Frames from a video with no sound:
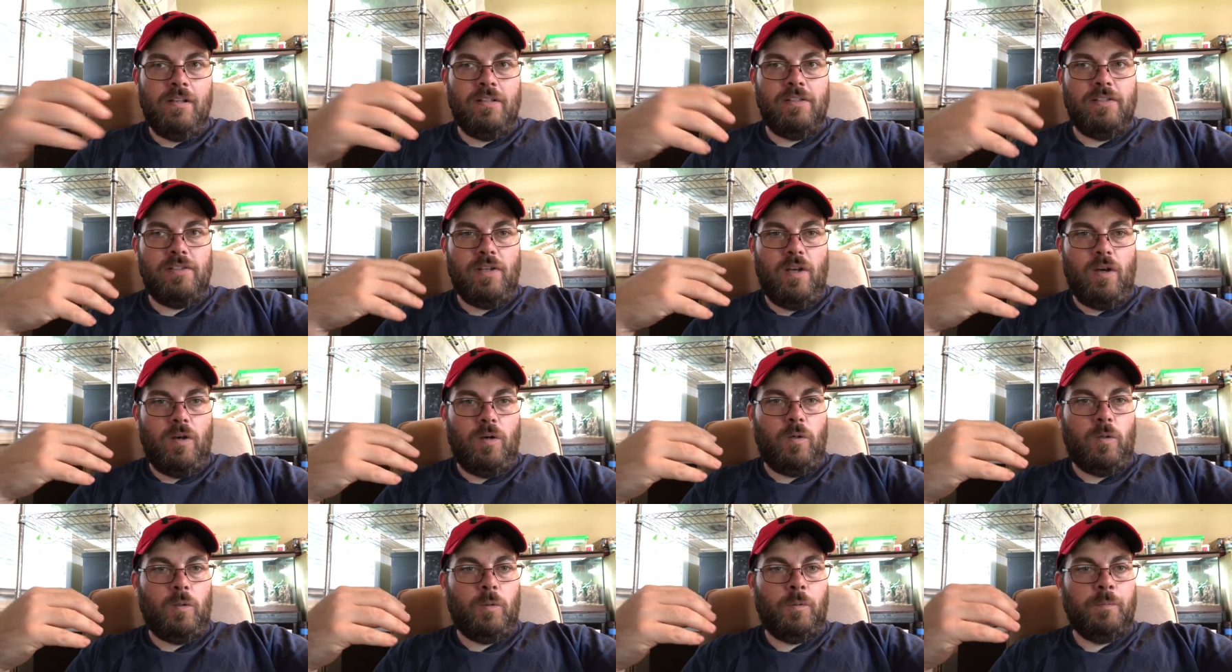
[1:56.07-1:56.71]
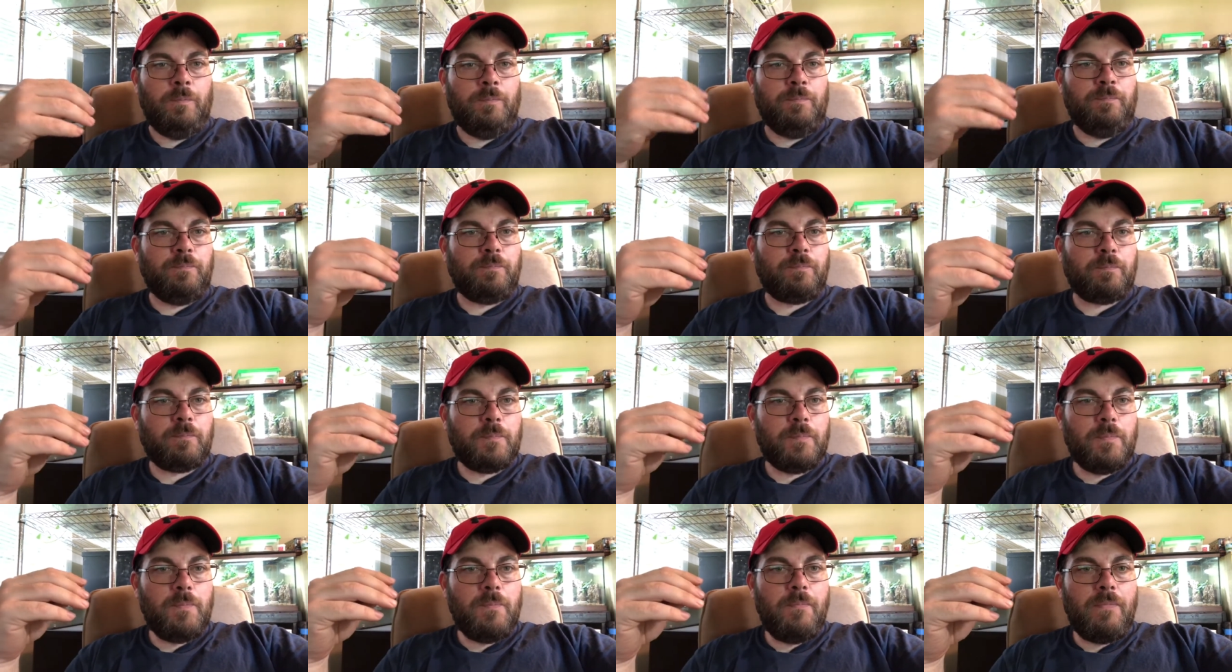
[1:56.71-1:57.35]
So,
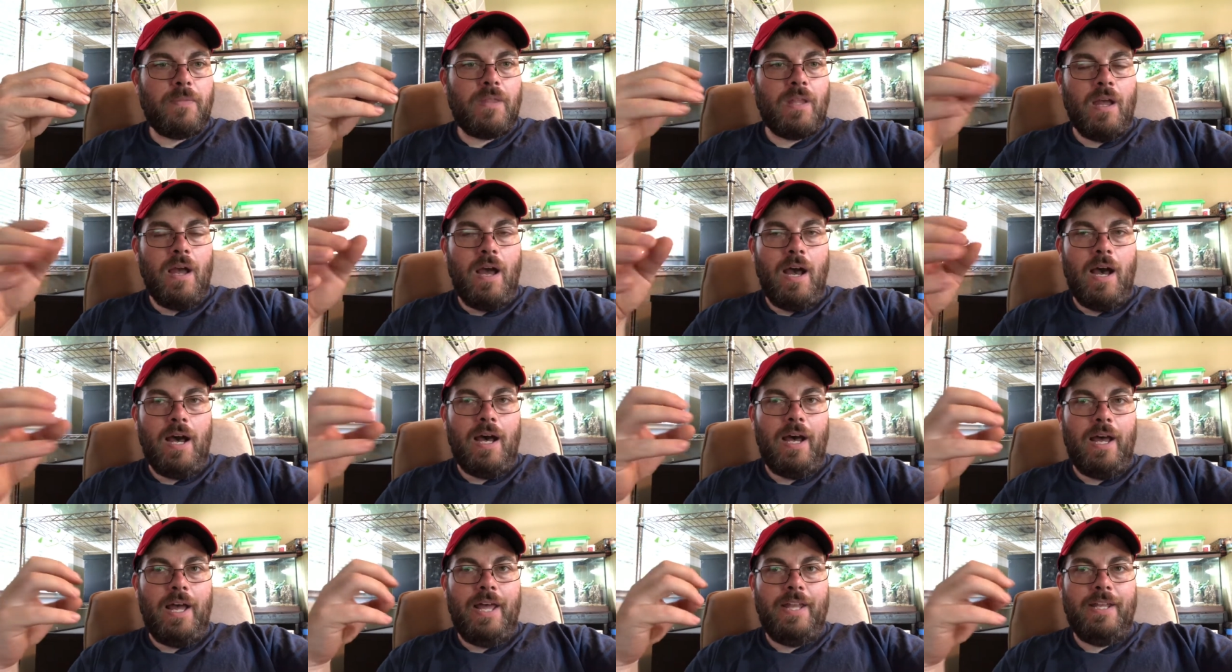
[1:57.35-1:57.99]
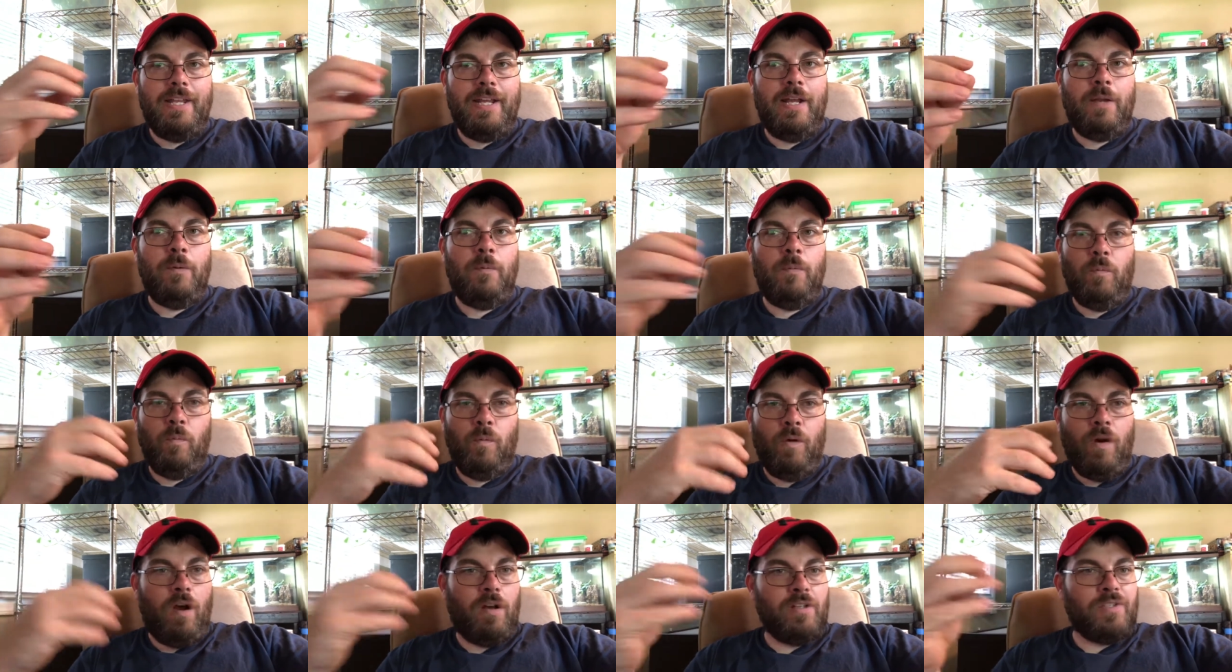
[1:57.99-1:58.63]
and then
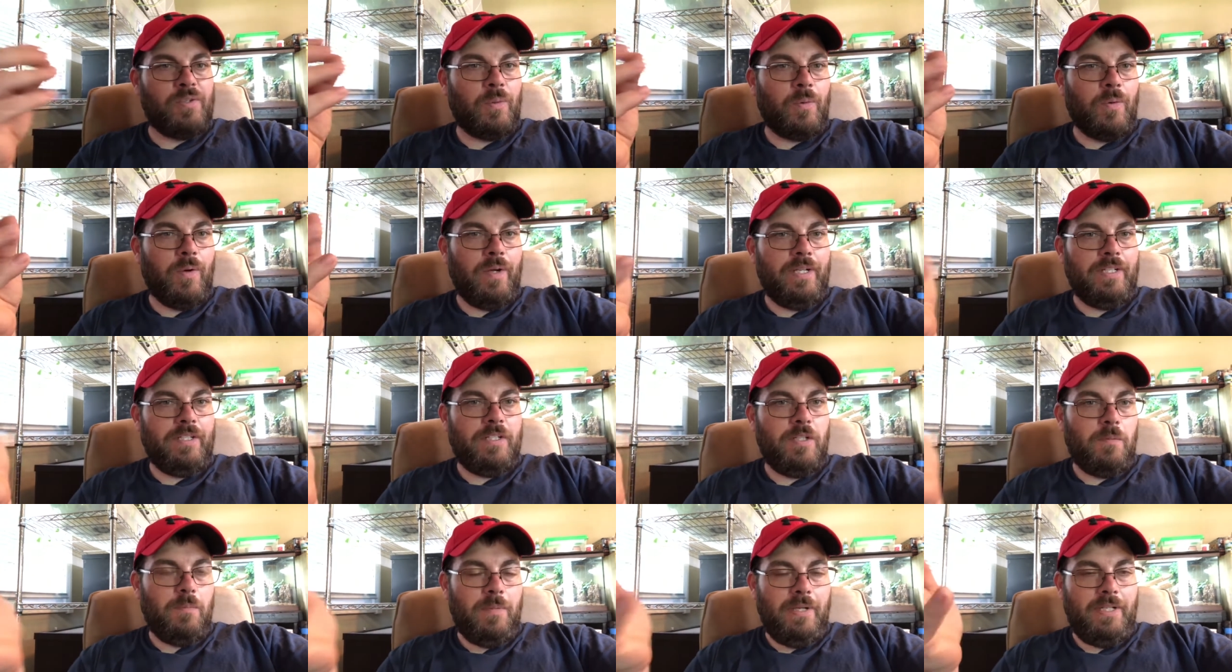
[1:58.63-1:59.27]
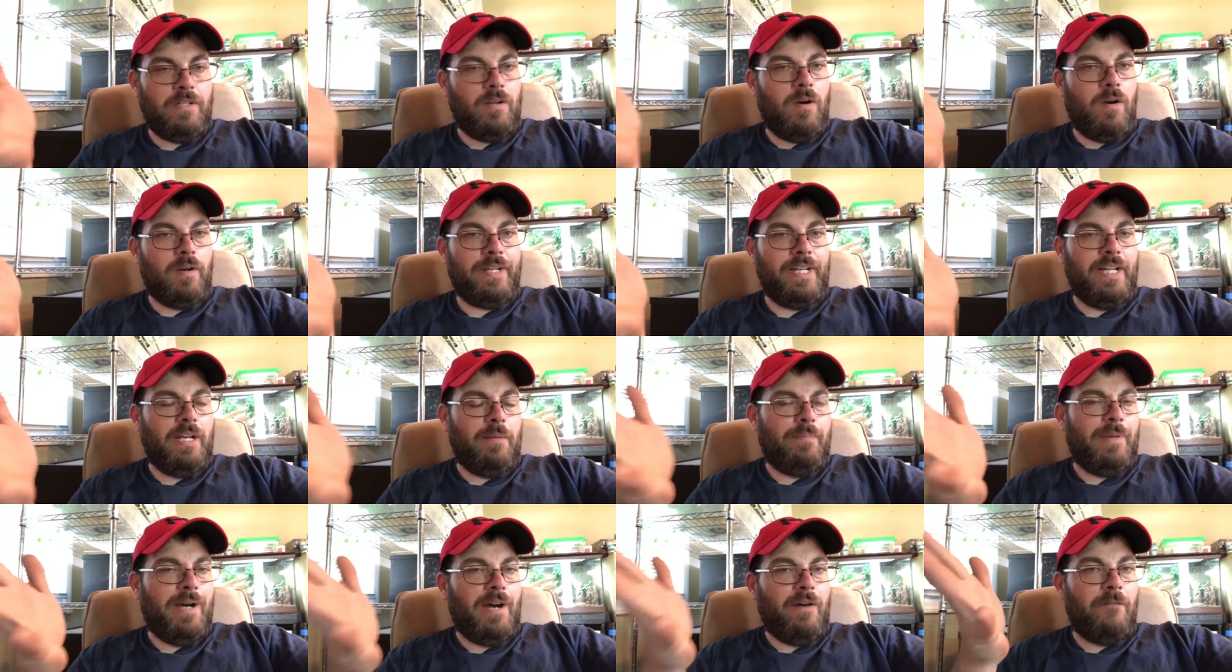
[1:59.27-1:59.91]
we're also going to be
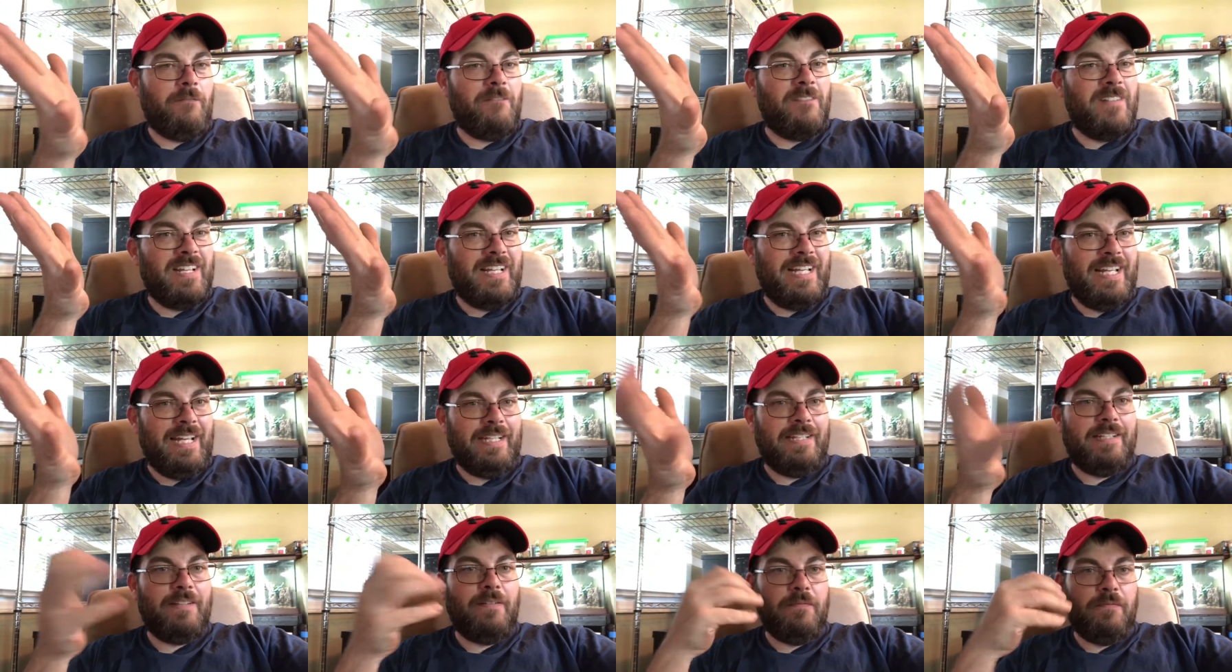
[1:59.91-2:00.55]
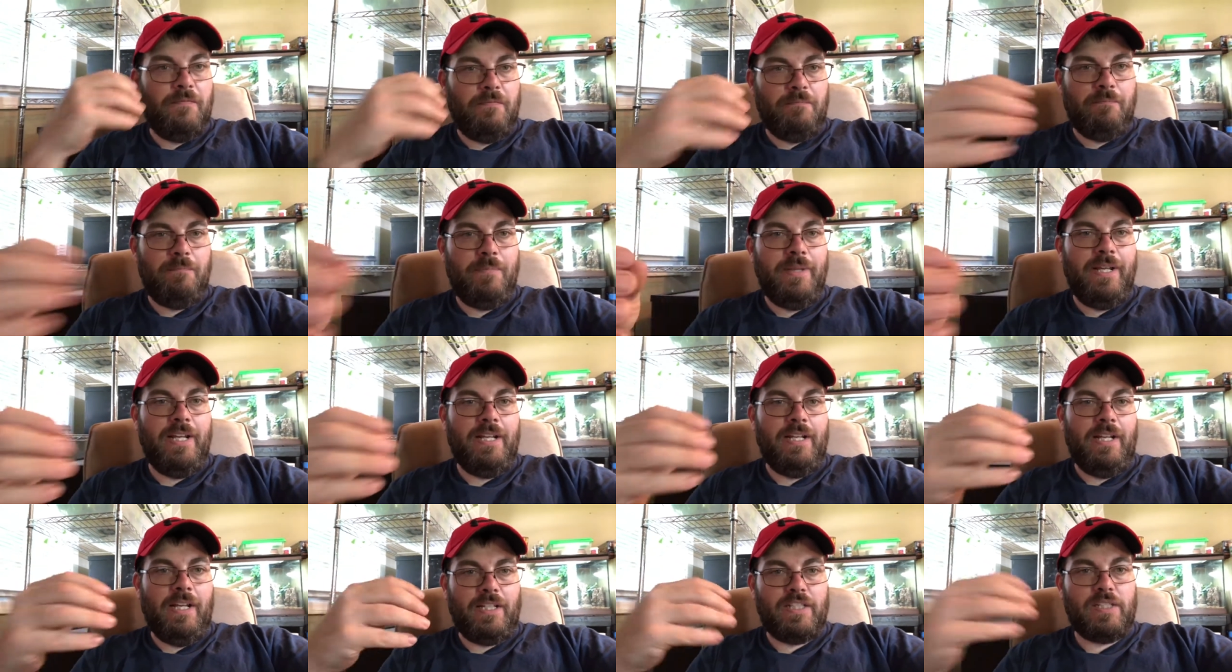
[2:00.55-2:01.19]
talking about it
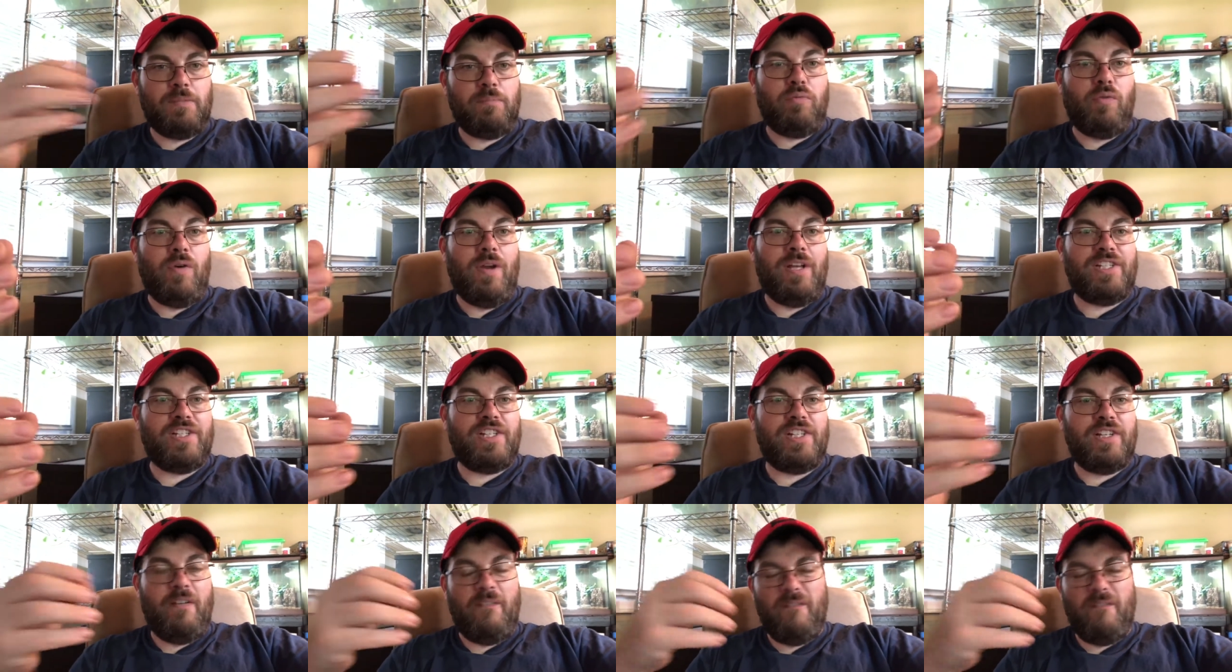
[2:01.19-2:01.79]
being expressed